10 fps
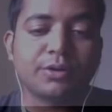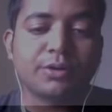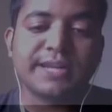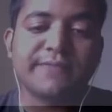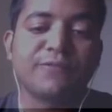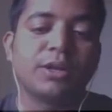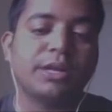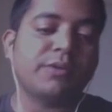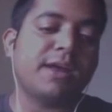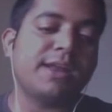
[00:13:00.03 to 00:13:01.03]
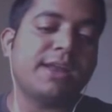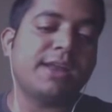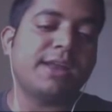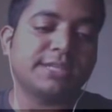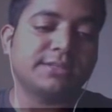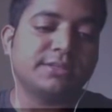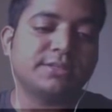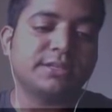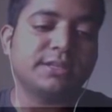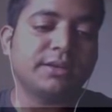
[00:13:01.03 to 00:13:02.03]
shameful inequalities which
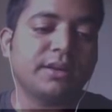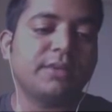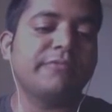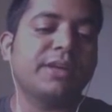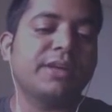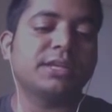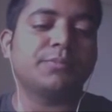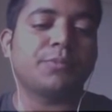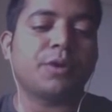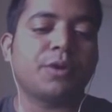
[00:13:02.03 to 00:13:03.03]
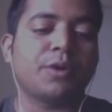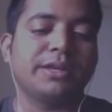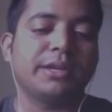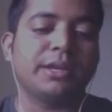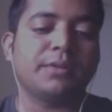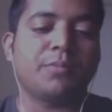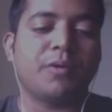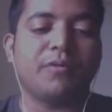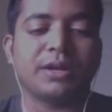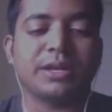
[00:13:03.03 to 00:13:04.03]
exist in income, wealth, and property, and
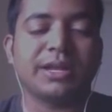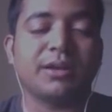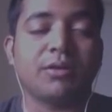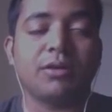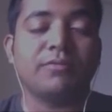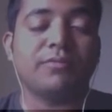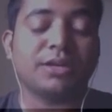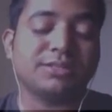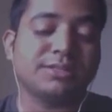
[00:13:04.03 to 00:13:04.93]
poverty, and all what is